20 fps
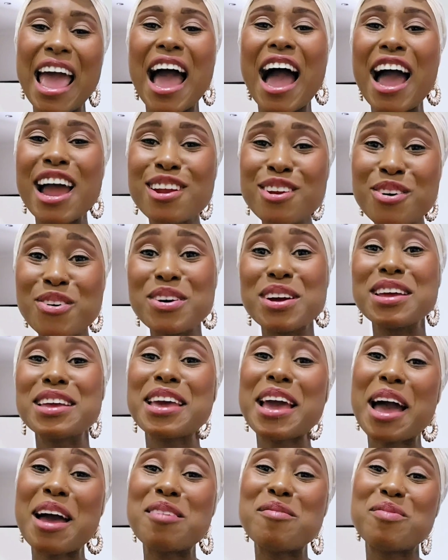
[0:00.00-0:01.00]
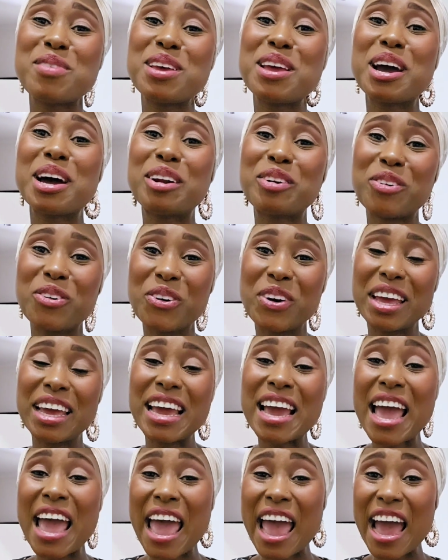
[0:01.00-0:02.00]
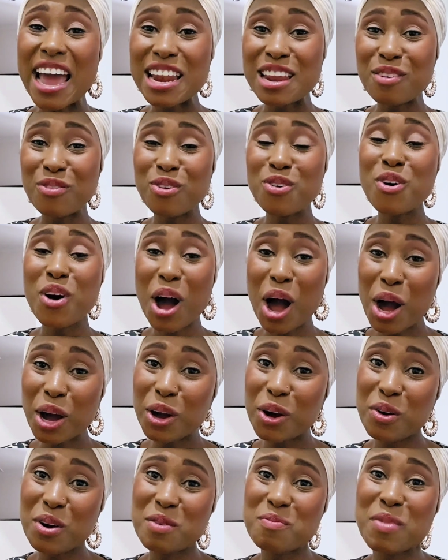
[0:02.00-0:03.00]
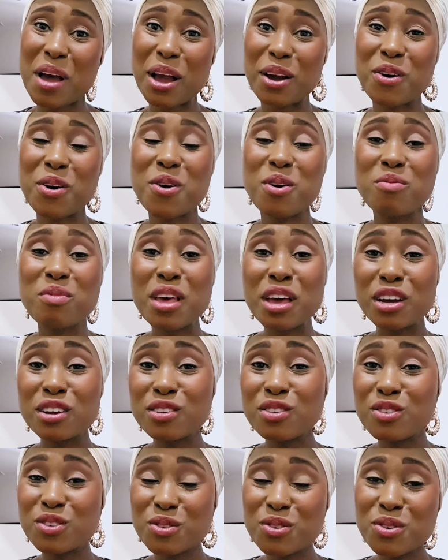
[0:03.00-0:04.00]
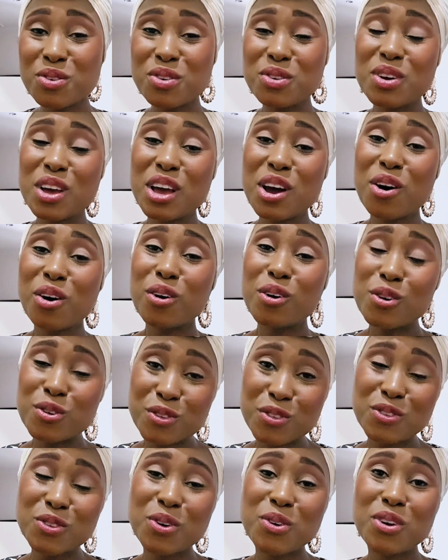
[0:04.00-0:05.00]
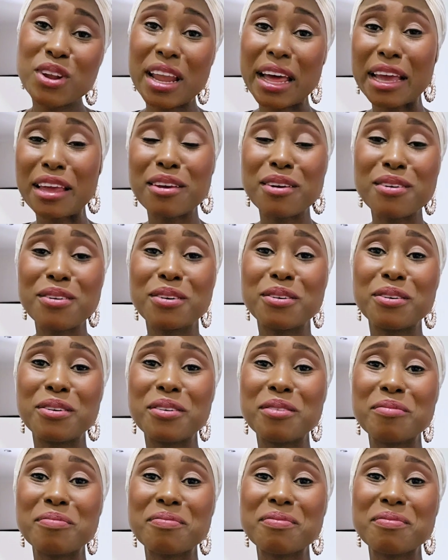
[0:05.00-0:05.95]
I know it can be annoying, and if you are going back home, do also, like, you know,